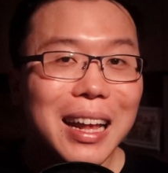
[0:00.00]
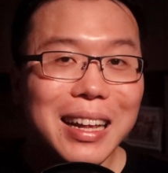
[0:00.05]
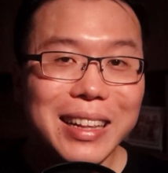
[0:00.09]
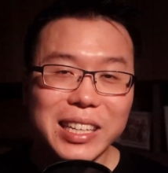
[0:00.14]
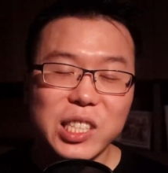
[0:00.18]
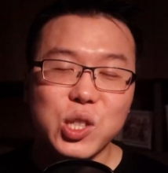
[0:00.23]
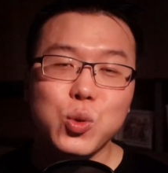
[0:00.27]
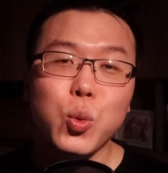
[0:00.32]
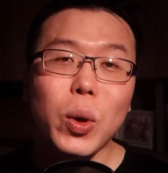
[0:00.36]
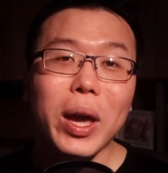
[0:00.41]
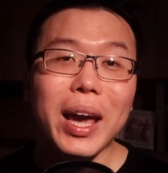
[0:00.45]

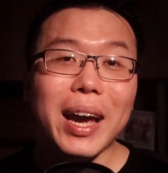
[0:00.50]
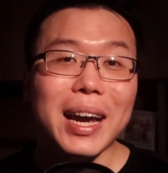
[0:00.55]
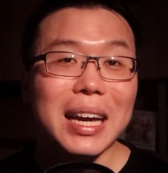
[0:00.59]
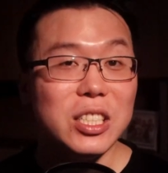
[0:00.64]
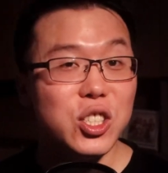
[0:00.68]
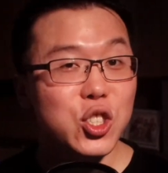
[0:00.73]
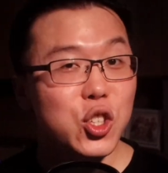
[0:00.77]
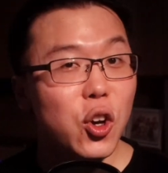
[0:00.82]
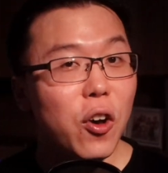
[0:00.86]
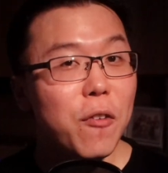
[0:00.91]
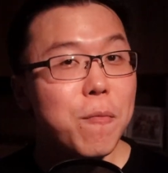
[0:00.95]
This this way I
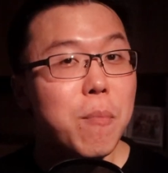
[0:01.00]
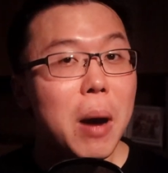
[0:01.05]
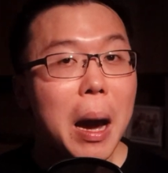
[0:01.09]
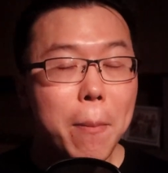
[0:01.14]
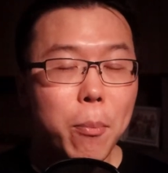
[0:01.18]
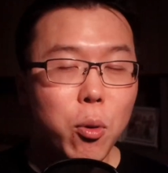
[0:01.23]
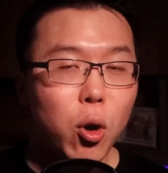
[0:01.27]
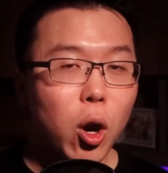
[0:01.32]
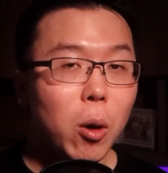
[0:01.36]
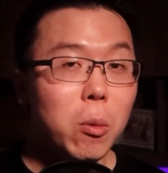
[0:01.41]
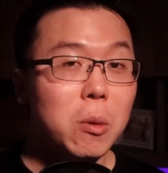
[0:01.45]
can solve my
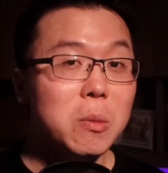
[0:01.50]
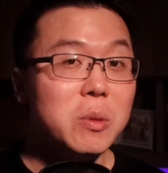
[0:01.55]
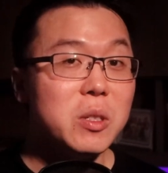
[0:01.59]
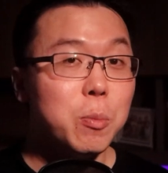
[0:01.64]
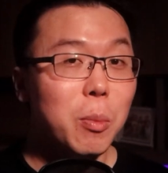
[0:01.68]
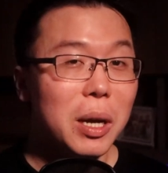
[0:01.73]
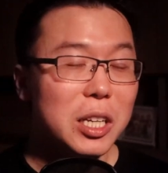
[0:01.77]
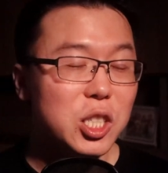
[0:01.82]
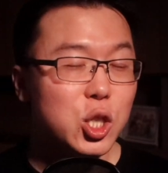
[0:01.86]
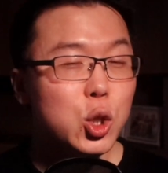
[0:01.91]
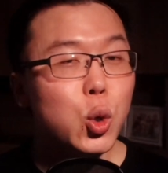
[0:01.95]

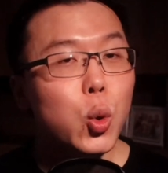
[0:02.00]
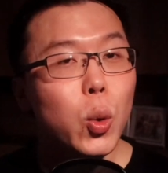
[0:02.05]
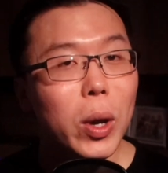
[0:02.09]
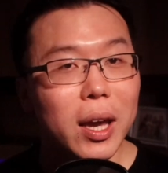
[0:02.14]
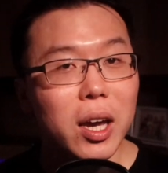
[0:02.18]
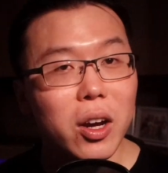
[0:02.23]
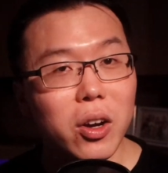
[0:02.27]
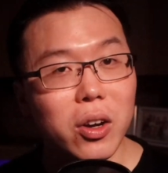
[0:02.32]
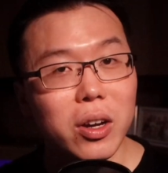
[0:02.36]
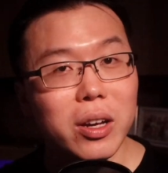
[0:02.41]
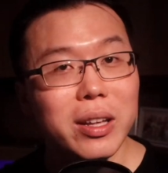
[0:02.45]
problems much
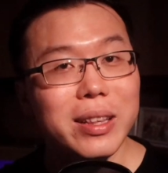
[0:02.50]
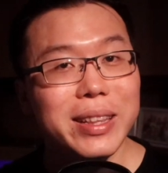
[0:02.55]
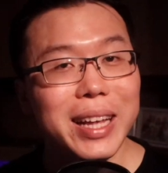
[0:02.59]
quicker.